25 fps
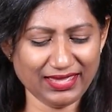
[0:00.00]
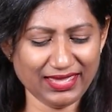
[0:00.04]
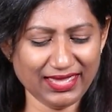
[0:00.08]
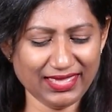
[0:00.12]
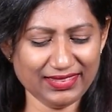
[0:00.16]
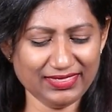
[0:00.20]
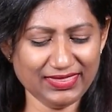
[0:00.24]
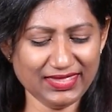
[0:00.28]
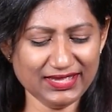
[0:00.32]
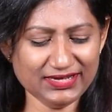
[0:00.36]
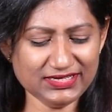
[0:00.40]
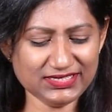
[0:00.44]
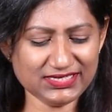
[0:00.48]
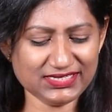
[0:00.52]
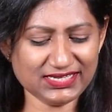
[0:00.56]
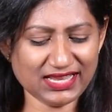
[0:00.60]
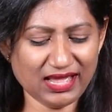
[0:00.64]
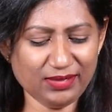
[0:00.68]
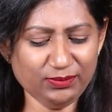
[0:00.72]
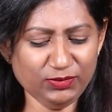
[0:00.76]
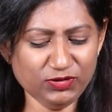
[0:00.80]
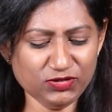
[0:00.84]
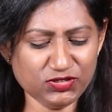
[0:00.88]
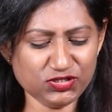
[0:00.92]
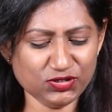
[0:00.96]
And then
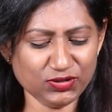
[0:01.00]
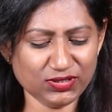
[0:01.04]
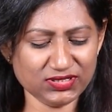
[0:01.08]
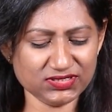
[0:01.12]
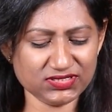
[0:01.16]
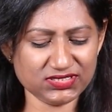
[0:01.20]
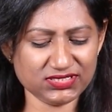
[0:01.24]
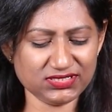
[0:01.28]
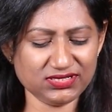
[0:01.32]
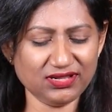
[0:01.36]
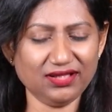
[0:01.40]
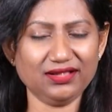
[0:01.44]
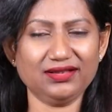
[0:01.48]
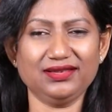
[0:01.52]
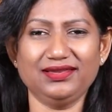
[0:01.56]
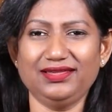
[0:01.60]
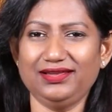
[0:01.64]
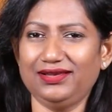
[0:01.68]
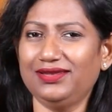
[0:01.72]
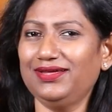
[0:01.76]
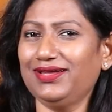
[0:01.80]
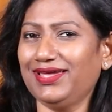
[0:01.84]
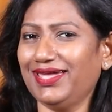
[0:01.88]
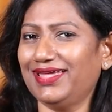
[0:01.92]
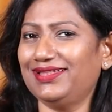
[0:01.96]
Samuel took a
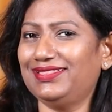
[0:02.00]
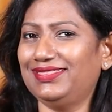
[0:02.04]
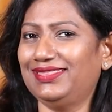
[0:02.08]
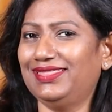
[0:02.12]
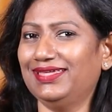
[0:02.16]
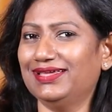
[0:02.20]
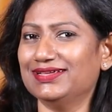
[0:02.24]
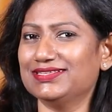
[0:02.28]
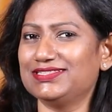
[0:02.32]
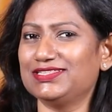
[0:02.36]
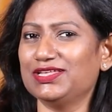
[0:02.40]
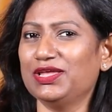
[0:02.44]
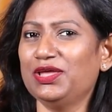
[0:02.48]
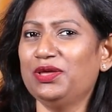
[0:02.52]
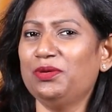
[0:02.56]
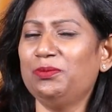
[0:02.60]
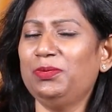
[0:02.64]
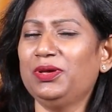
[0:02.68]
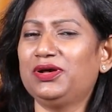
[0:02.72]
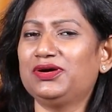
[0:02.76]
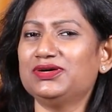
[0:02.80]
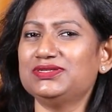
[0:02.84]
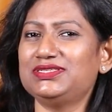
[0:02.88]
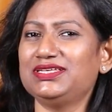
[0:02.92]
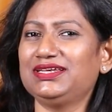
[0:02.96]
suckling. Look at this.
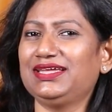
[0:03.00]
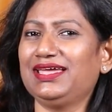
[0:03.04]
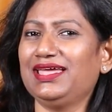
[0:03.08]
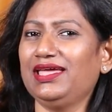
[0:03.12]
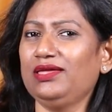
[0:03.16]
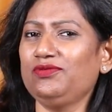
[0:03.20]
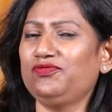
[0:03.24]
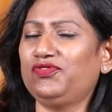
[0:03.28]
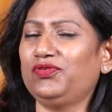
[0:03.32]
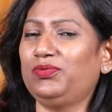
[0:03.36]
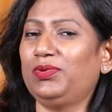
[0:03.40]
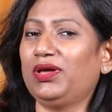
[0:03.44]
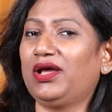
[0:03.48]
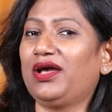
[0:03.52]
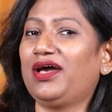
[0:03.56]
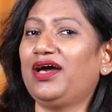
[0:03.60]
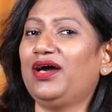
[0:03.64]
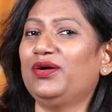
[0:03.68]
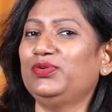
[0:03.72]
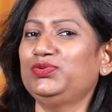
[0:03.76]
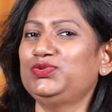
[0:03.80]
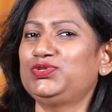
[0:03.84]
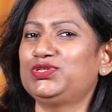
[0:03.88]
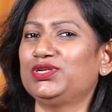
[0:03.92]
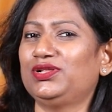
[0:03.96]
Because it came from the
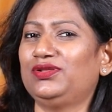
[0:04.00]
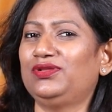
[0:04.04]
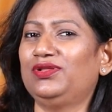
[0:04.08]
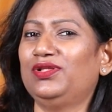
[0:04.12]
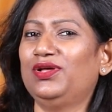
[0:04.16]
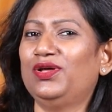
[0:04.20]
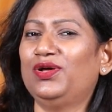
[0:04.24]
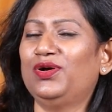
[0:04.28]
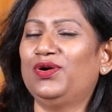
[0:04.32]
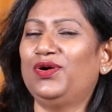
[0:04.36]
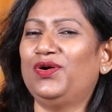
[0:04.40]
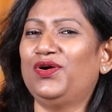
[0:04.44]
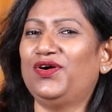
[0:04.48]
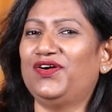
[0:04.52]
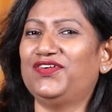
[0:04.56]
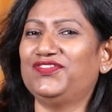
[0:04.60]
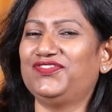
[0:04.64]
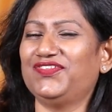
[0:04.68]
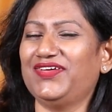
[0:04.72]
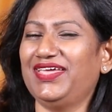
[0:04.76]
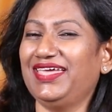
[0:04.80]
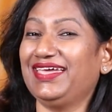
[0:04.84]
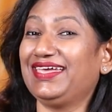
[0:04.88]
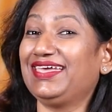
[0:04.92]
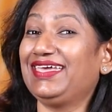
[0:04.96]
counsel
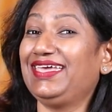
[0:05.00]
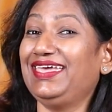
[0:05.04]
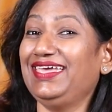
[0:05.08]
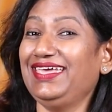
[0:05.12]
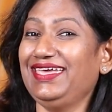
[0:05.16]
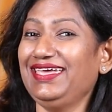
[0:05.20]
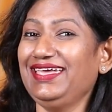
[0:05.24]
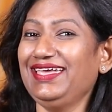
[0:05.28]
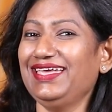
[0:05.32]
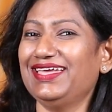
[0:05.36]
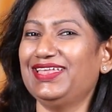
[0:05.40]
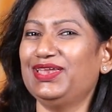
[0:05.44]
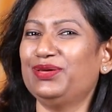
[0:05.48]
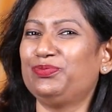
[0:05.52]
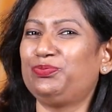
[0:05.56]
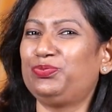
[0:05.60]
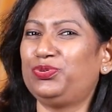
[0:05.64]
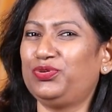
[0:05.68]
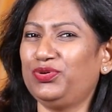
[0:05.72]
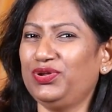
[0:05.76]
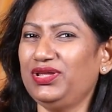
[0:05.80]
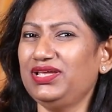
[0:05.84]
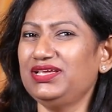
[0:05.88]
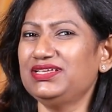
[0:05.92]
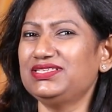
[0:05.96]
of a king and a
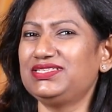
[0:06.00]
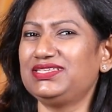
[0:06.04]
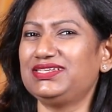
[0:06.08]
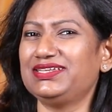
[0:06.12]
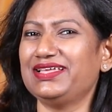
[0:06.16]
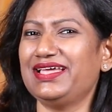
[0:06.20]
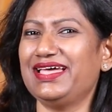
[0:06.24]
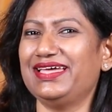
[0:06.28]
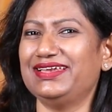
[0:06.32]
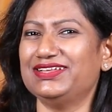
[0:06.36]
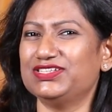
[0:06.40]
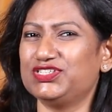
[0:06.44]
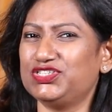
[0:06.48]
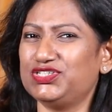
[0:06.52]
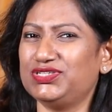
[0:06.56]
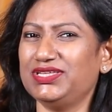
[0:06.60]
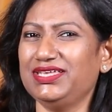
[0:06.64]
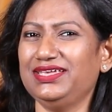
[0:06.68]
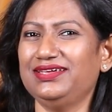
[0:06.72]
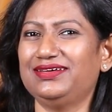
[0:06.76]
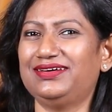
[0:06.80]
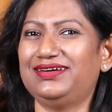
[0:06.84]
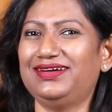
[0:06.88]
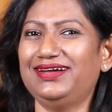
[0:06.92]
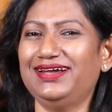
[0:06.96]
priest and a
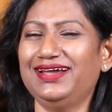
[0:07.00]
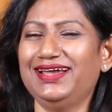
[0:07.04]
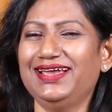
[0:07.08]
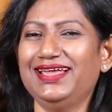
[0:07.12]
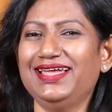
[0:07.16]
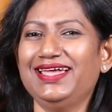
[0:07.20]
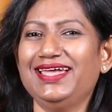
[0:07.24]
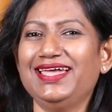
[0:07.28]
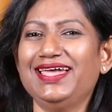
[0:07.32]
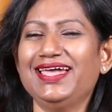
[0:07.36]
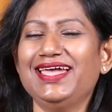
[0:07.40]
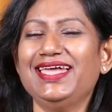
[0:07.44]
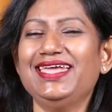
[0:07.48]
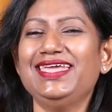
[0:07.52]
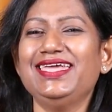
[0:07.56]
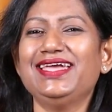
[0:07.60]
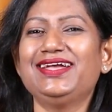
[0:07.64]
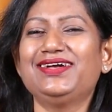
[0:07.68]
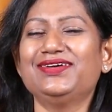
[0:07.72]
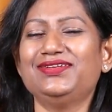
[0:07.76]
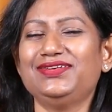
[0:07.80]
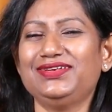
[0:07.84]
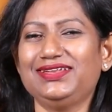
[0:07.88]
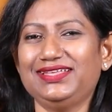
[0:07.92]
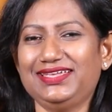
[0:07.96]
seer, he
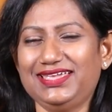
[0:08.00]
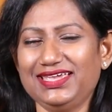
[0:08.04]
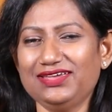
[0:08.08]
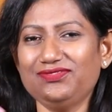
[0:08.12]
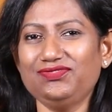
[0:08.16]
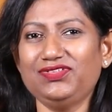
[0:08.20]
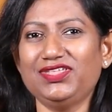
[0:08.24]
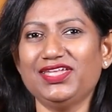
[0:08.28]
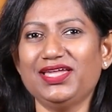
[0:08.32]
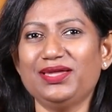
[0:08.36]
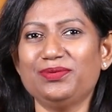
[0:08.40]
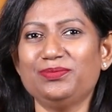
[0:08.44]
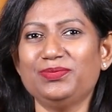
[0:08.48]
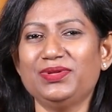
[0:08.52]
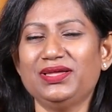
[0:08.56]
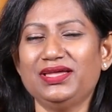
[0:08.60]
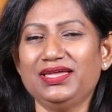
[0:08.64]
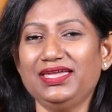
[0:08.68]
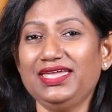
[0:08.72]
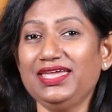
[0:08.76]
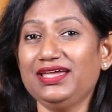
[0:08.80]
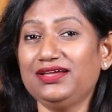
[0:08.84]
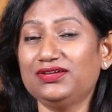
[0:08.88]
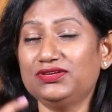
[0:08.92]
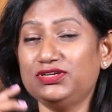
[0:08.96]
could give them,
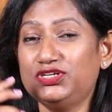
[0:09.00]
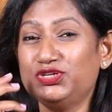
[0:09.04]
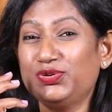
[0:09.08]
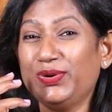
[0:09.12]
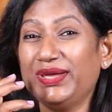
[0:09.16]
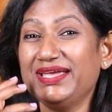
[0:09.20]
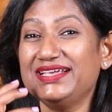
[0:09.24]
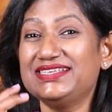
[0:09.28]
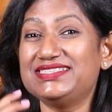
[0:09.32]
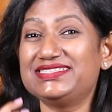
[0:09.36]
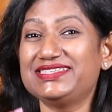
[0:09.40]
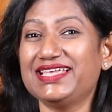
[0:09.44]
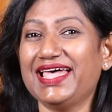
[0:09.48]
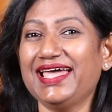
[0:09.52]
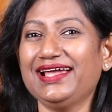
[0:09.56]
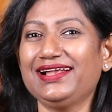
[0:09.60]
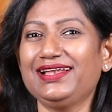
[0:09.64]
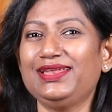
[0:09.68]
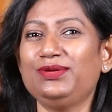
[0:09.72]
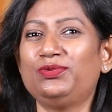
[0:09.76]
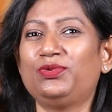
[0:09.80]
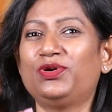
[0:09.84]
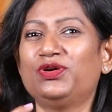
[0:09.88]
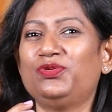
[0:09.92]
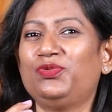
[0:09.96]
he could do
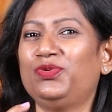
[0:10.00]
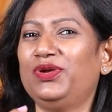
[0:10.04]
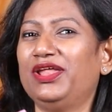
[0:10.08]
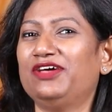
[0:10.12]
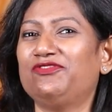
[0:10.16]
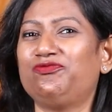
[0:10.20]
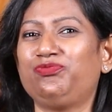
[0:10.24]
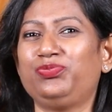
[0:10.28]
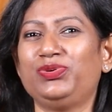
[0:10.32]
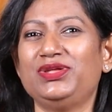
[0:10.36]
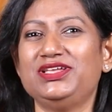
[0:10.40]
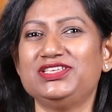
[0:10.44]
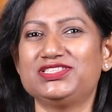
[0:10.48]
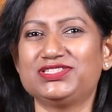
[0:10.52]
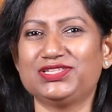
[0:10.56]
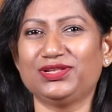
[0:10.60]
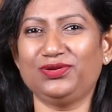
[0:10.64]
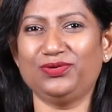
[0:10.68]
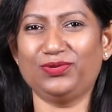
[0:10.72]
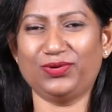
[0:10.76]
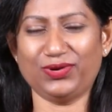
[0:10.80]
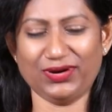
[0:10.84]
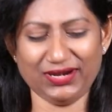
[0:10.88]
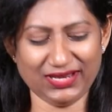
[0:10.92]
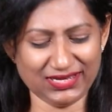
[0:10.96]
exactly what would have pleased the
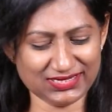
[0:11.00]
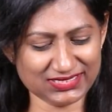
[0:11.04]
Lord.